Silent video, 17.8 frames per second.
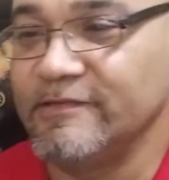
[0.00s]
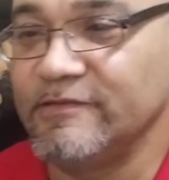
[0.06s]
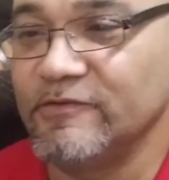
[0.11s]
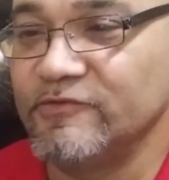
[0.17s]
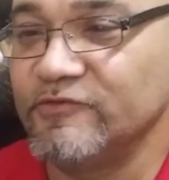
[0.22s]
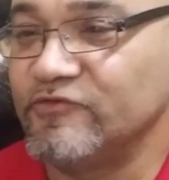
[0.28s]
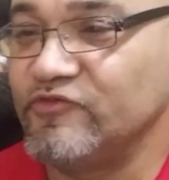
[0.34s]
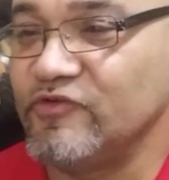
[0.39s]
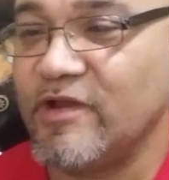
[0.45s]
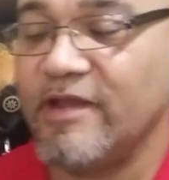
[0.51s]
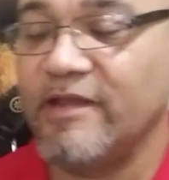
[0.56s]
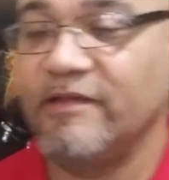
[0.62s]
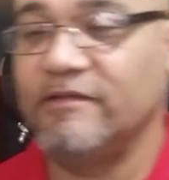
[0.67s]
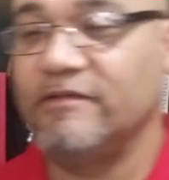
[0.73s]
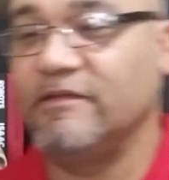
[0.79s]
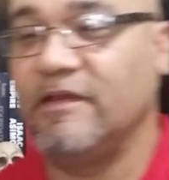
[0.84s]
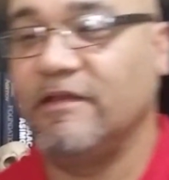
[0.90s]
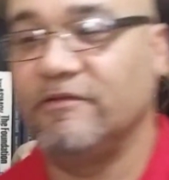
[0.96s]
those
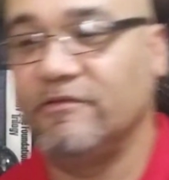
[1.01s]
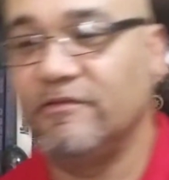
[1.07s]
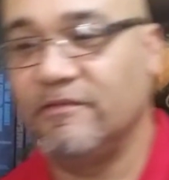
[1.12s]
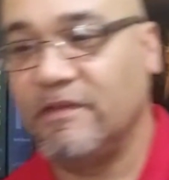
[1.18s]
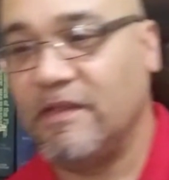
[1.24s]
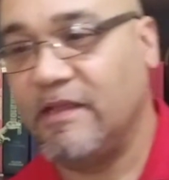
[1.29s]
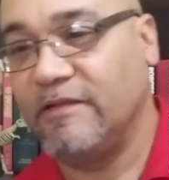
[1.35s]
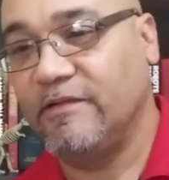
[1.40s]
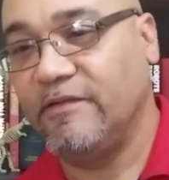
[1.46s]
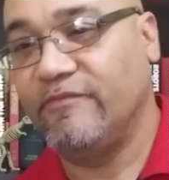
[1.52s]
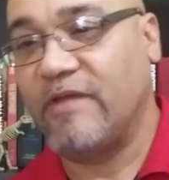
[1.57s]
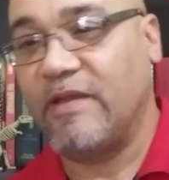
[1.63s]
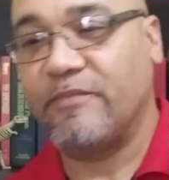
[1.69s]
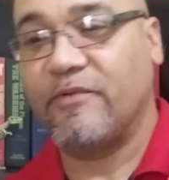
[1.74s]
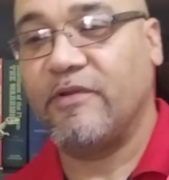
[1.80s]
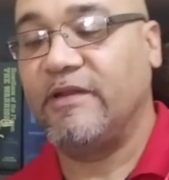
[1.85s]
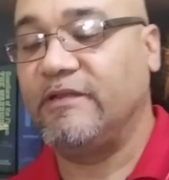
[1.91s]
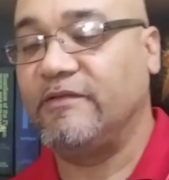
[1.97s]
drying and
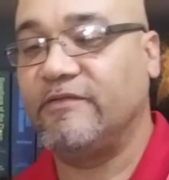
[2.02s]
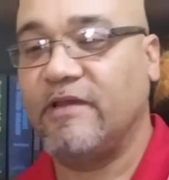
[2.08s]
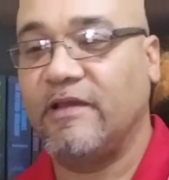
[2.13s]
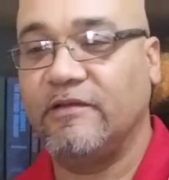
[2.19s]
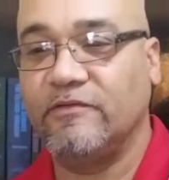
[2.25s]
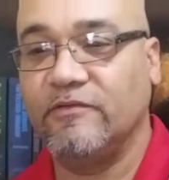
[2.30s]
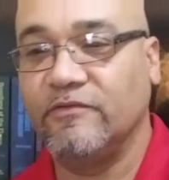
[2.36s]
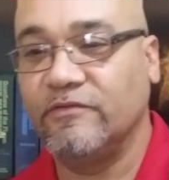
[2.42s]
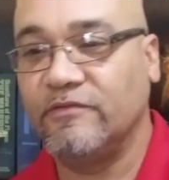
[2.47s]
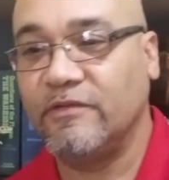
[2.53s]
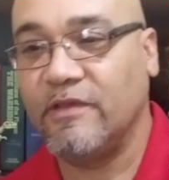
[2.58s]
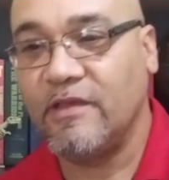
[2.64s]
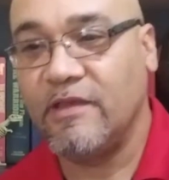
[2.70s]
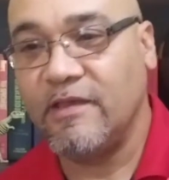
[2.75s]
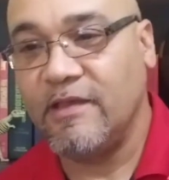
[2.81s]
evaporating cycles